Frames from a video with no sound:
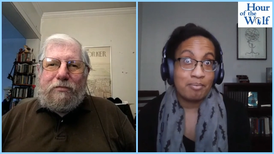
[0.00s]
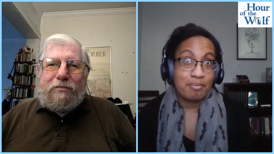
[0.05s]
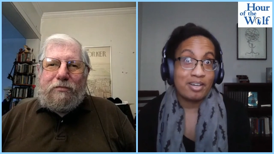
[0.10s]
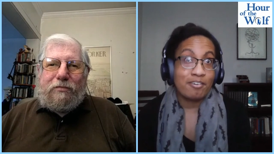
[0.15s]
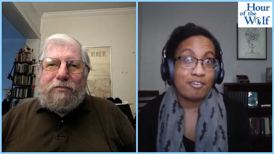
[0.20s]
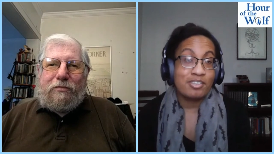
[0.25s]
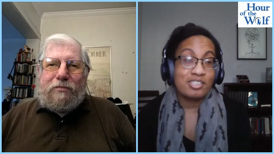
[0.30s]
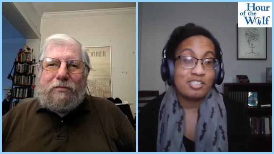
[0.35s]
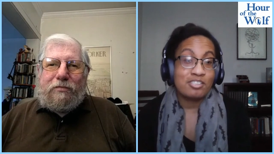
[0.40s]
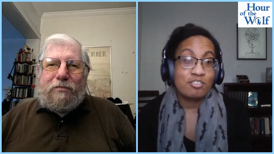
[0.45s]

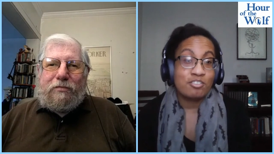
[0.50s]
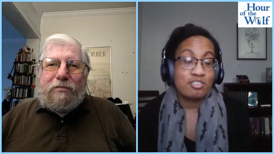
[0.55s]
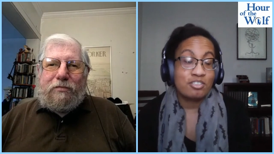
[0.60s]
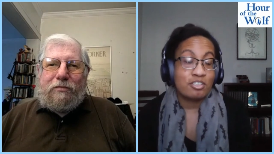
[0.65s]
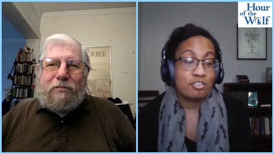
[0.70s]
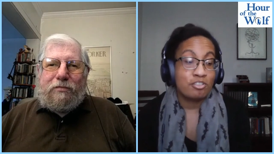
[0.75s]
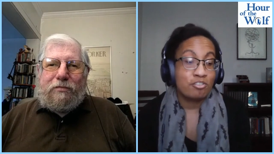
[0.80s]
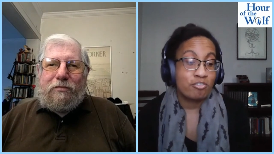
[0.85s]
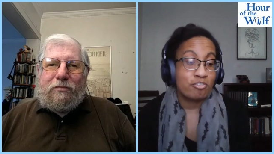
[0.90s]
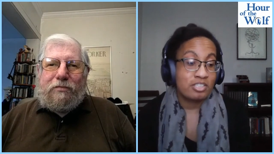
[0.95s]
Speaker 1: but i was
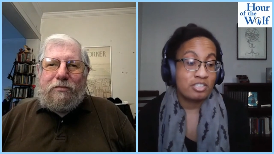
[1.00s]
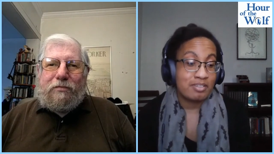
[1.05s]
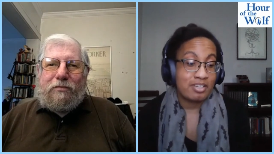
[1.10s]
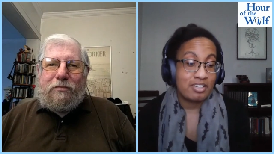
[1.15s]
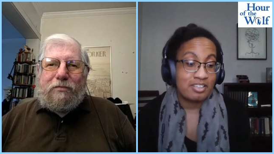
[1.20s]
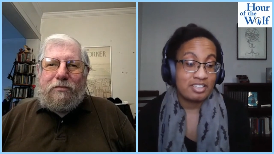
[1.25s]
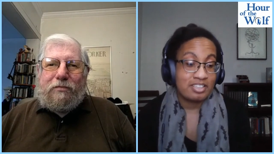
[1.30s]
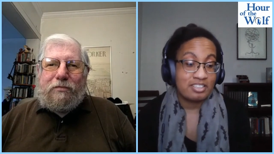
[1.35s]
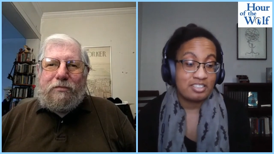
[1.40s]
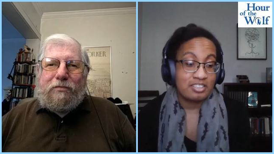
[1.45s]
just intrigued by
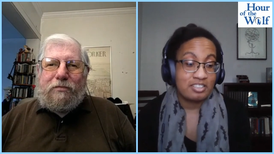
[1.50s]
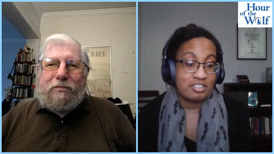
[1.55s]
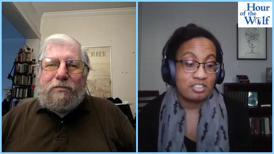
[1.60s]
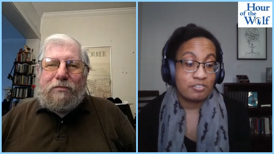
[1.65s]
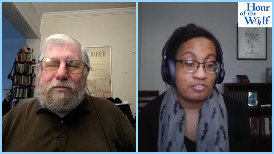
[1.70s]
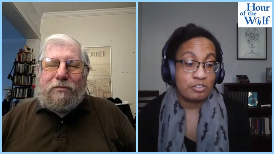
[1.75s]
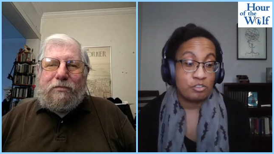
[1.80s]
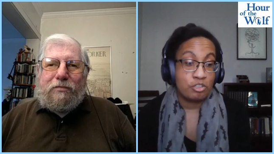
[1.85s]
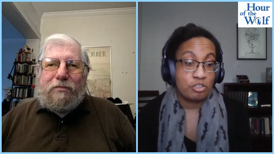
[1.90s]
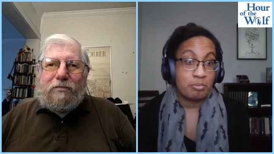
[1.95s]
how like the
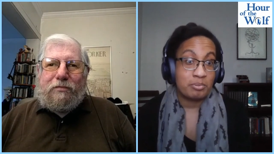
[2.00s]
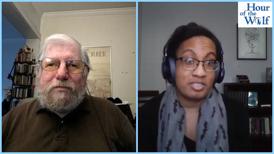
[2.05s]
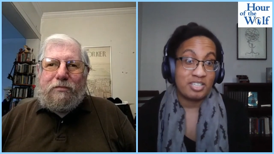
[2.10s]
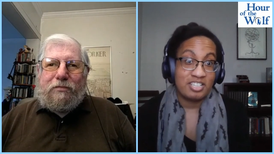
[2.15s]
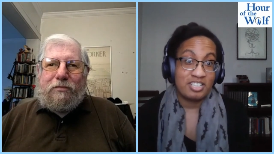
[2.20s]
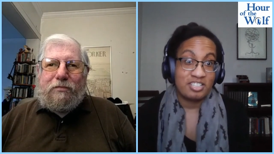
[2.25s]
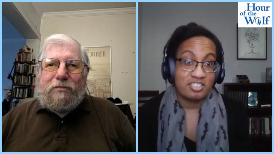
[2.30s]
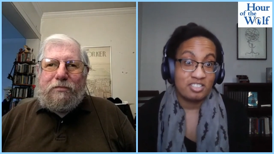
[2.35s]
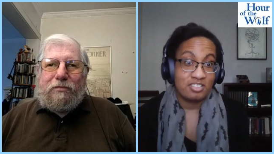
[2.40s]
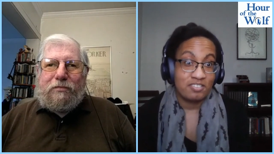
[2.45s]
different
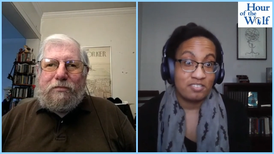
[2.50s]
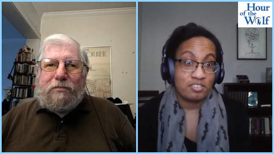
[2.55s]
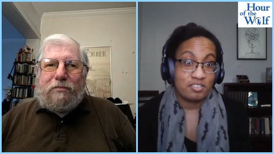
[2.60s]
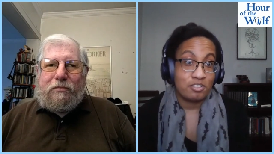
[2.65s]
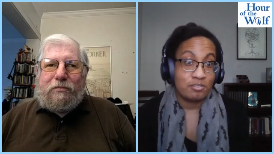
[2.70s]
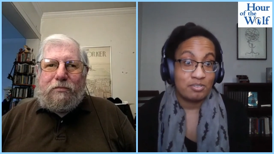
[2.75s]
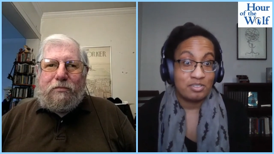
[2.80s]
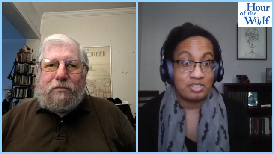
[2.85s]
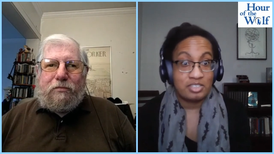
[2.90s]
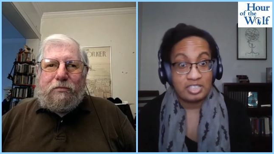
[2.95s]
interpretation of
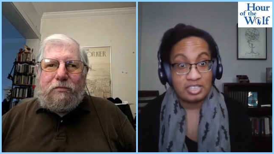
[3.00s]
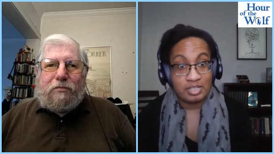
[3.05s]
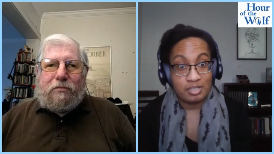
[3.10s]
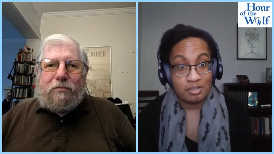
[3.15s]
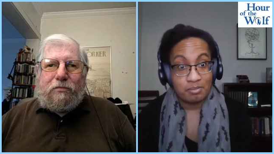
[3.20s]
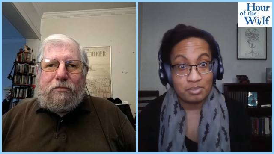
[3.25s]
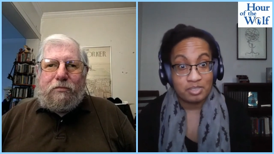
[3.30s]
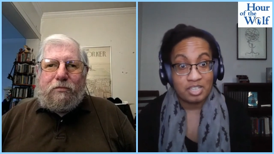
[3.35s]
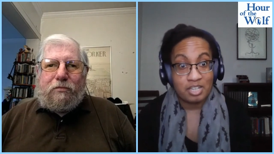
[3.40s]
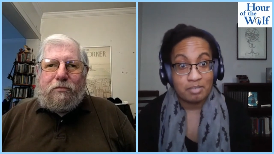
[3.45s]
certain
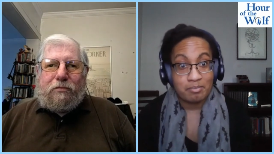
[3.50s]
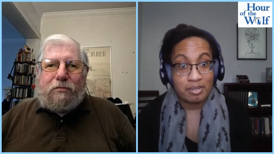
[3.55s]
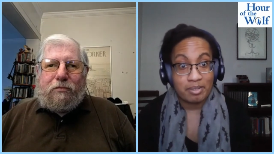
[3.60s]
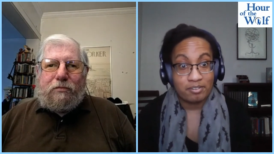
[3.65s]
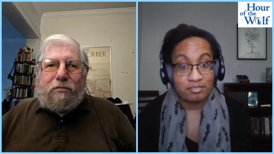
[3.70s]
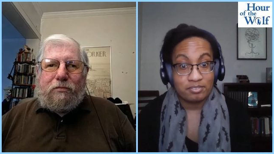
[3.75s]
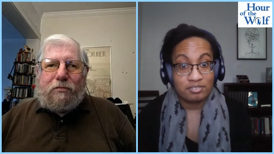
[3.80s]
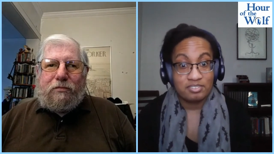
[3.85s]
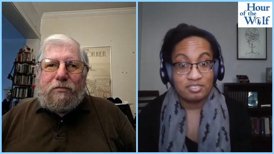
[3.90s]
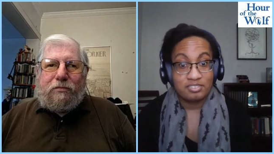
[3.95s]
themes come
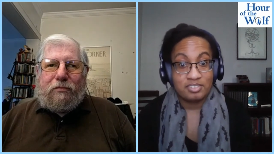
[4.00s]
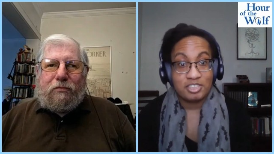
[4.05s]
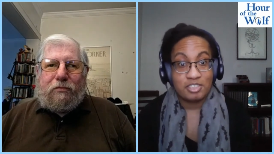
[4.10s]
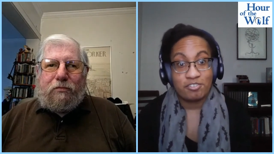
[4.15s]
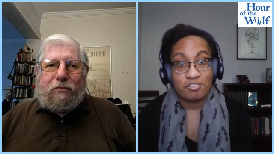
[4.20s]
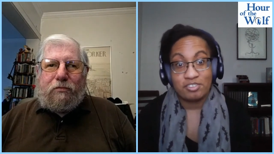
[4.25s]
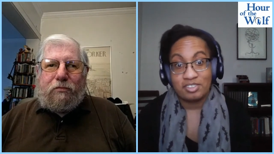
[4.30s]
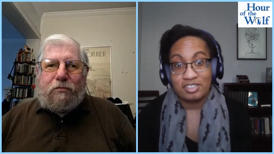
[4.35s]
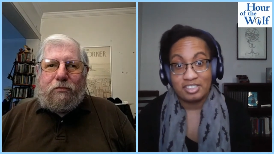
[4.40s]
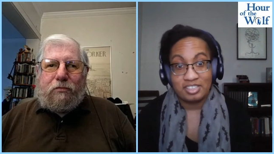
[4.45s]
out
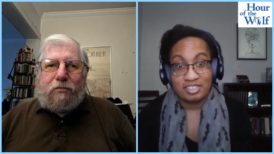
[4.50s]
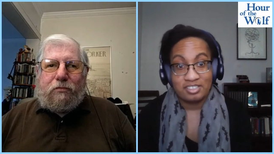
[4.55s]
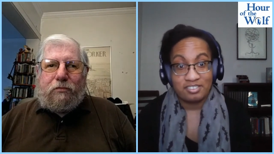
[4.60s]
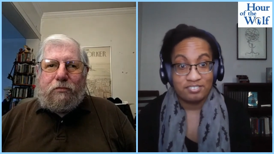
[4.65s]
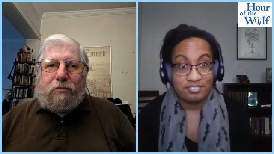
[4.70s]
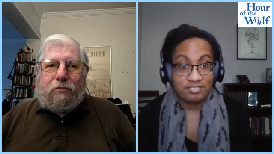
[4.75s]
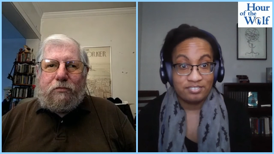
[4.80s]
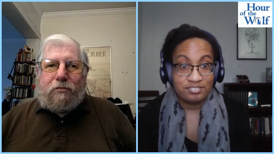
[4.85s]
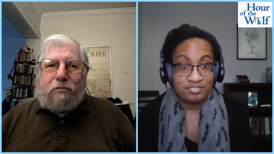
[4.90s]
differently